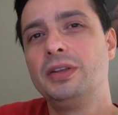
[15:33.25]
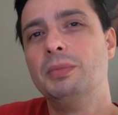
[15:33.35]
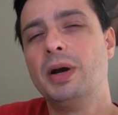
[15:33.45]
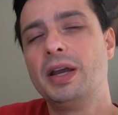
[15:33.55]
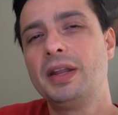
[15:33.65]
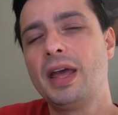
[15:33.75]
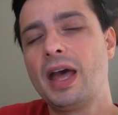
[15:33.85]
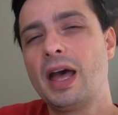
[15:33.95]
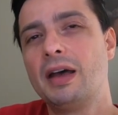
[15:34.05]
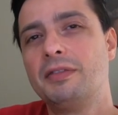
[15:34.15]
You might
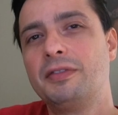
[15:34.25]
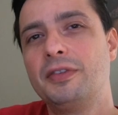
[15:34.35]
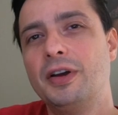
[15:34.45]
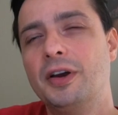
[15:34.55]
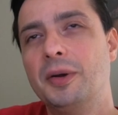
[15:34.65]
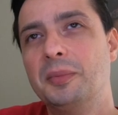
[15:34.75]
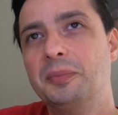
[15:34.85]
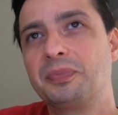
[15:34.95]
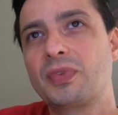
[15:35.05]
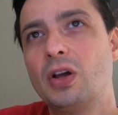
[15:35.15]
have
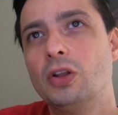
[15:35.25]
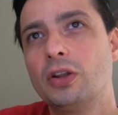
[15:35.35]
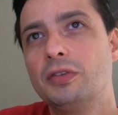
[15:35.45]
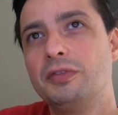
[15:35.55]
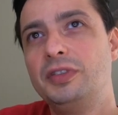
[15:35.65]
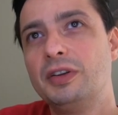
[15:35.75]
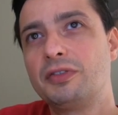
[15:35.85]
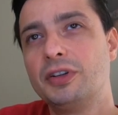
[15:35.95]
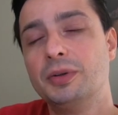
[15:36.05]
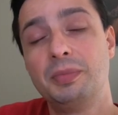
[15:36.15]
a lot of
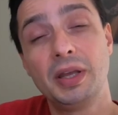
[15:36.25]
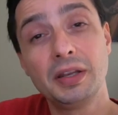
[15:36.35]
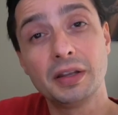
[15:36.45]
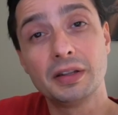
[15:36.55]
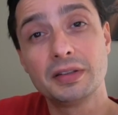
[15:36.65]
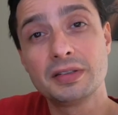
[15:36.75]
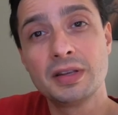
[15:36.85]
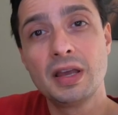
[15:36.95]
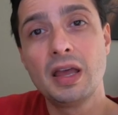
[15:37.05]
different opinions,